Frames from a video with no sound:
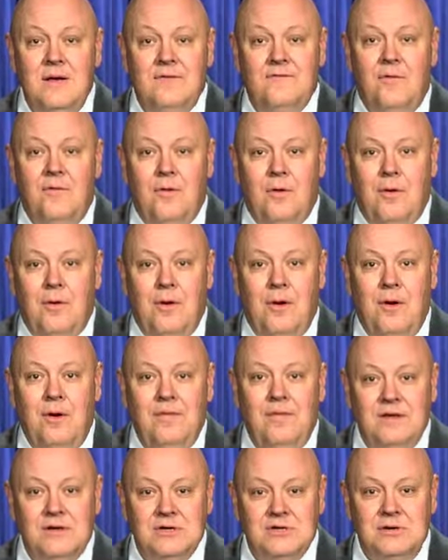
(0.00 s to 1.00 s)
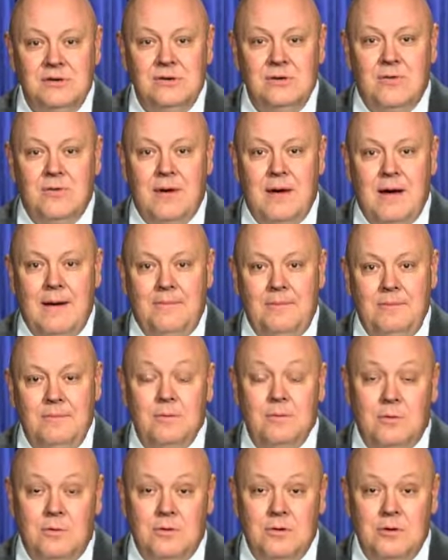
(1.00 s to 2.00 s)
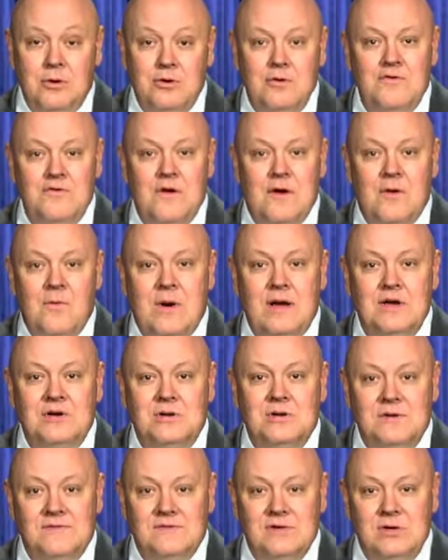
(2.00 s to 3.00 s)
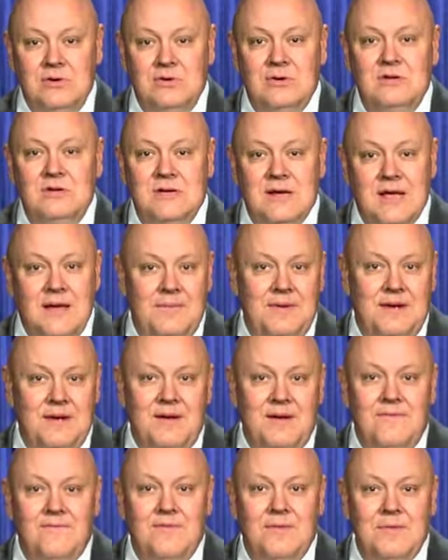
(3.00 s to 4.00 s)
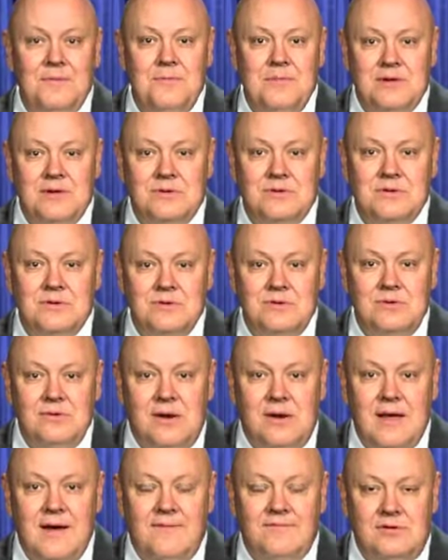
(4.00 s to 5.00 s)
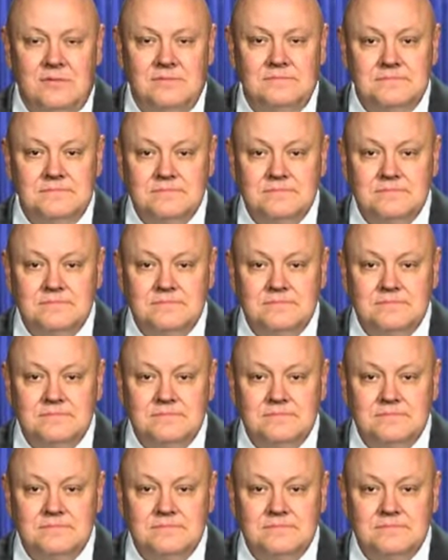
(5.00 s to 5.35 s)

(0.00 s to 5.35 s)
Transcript: for this new crop or new generation of students coming up from the middle school level.